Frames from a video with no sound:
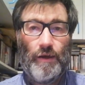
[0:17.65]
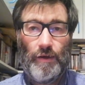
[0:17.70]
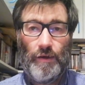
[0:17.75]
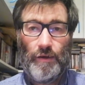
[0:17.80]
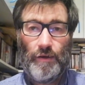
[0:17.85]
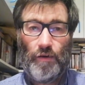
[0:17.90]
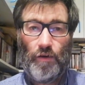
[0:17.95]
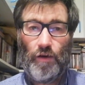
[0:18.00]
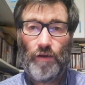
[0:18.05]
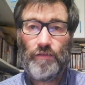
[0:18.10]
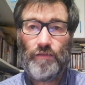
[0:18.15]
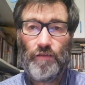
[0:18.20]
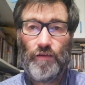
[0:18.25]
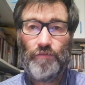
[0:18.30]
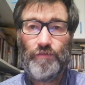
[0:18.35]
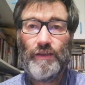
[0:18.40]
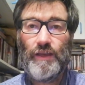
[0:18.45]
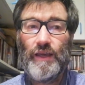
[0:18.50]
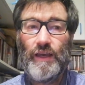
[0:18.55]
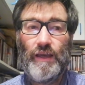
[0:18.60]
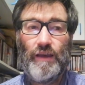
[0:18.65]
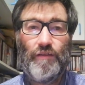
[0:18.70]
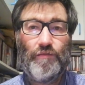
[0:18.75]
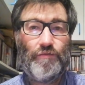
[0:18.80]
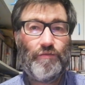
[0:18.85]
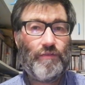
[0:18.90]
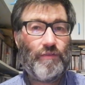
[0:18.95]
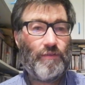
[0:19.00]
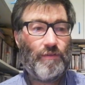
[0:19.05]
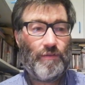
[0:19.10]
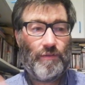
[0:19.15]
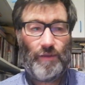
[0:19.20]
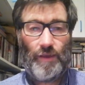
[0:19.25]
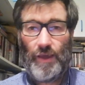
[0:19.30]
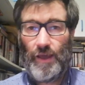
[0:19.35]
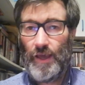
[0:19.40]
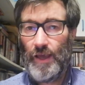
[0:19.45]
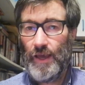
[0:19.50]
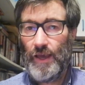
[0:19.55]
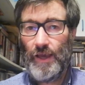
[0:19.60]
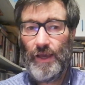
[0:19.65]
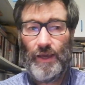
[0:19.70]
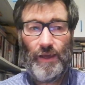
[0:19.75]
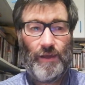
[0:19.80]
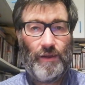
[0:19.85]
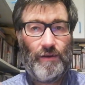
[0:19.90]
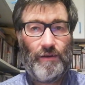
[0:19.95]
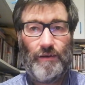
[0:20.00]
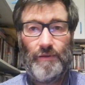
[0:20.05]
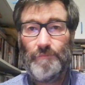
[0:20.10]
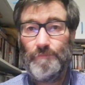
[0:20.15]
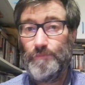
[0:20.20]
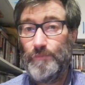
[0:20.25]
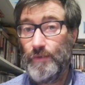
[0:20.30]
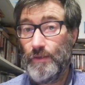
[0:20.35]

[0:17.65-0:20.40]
lots of gifts and